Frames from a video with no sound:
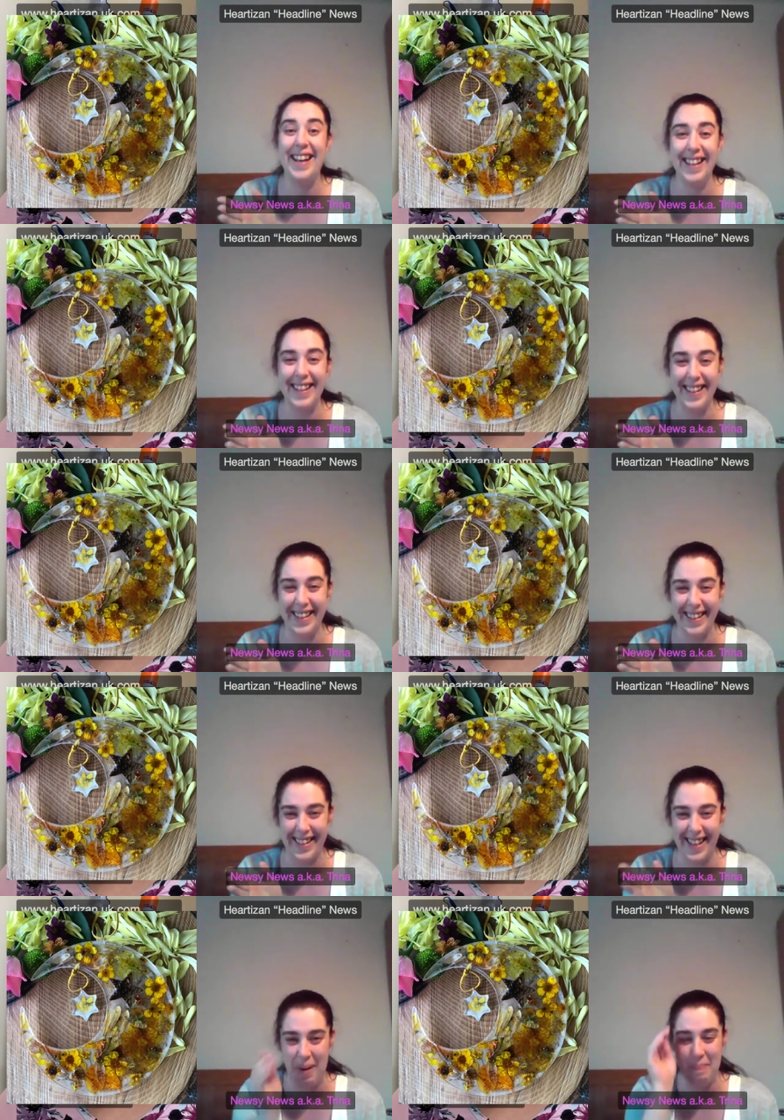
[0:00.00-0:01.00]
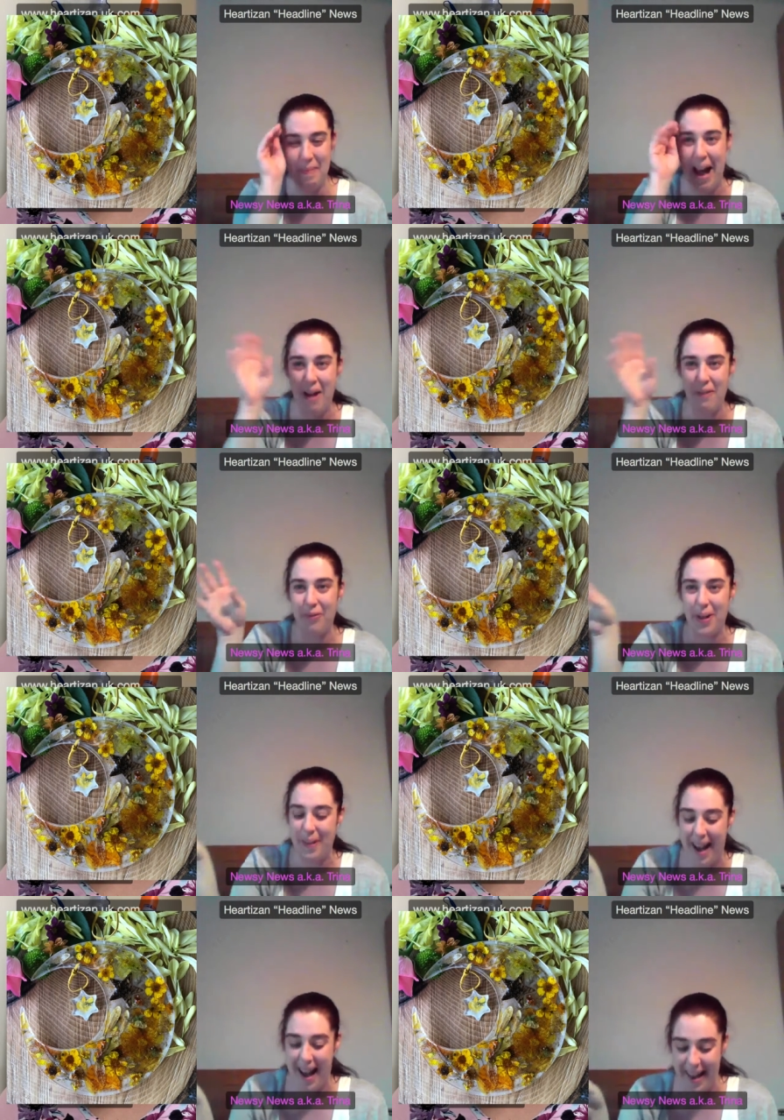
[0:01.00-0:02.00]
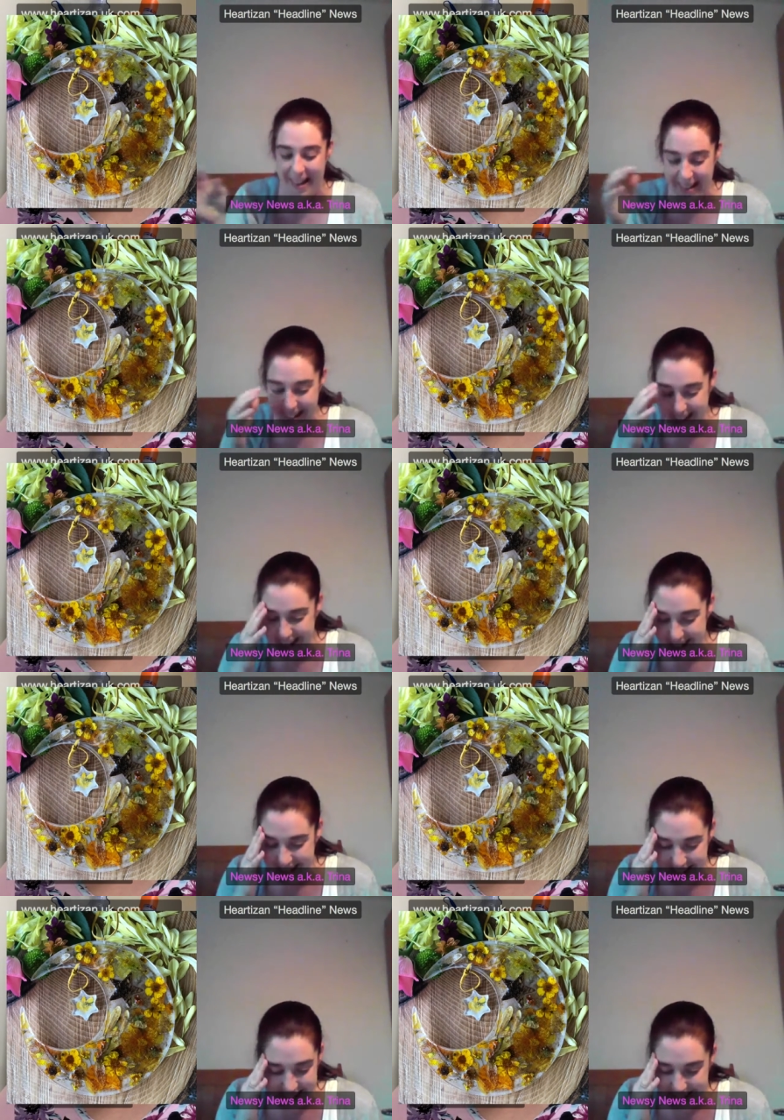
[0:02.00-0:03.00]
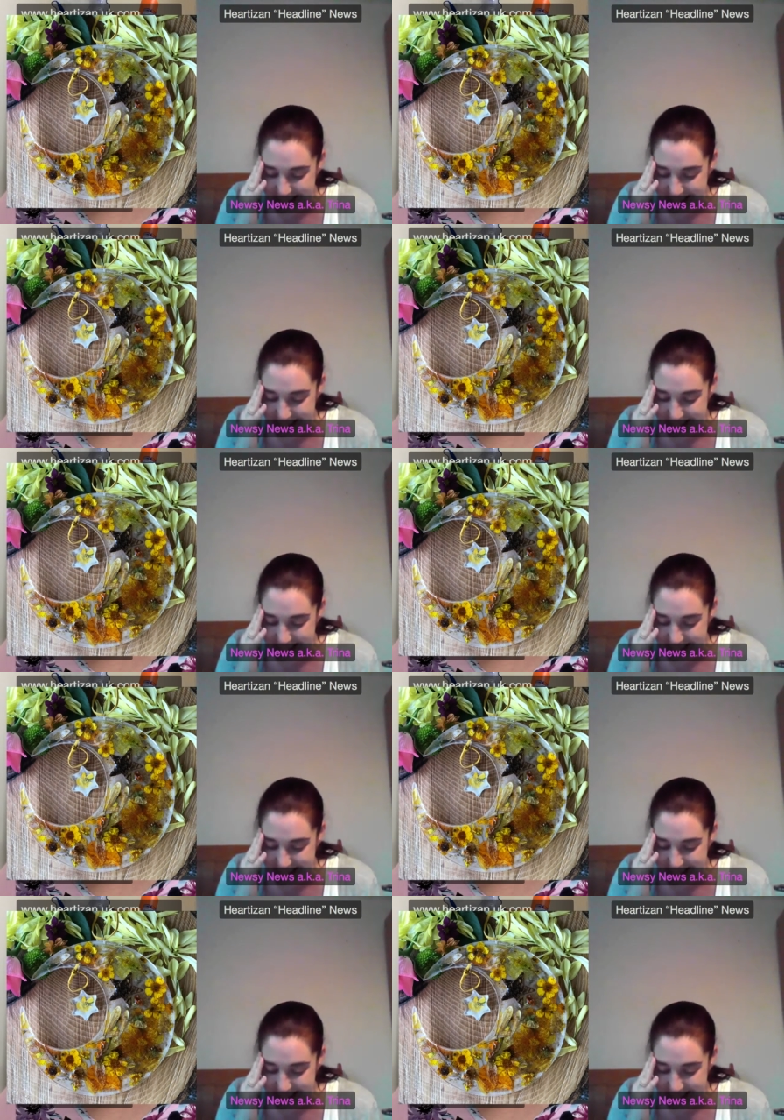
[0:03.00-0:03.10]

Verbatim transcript: dear. Let's hope it's better tomorrow for you.